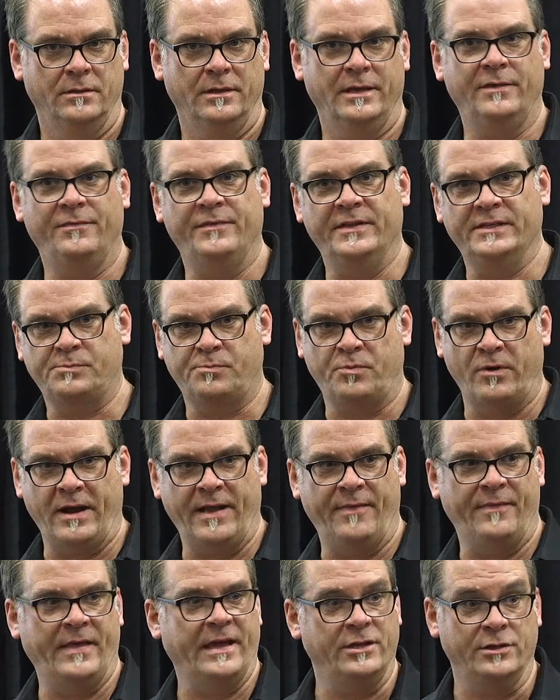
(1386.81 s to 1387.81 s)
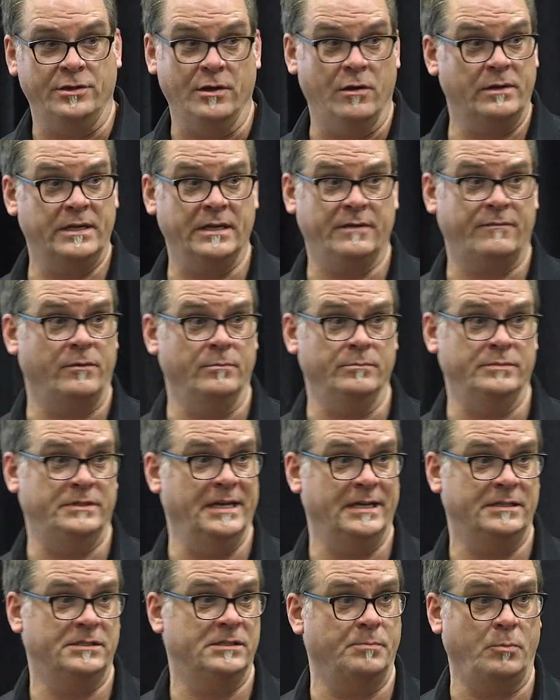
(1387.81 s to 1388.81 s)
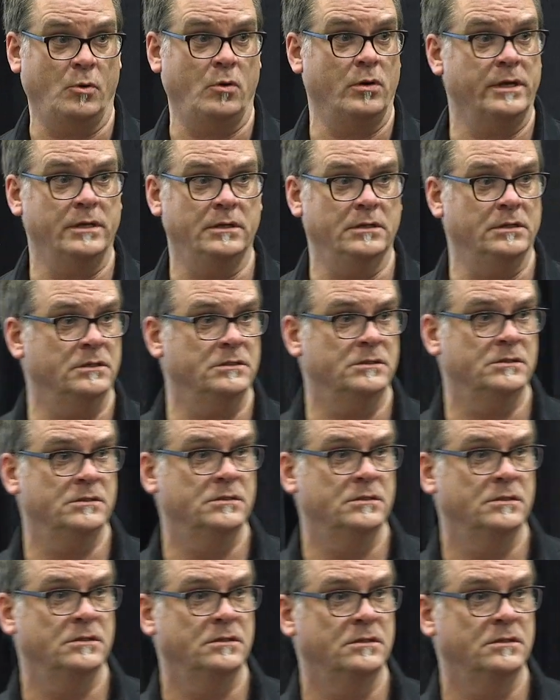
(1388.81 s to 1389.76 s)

in this brand that you don't get from Dick's Sporting Goods.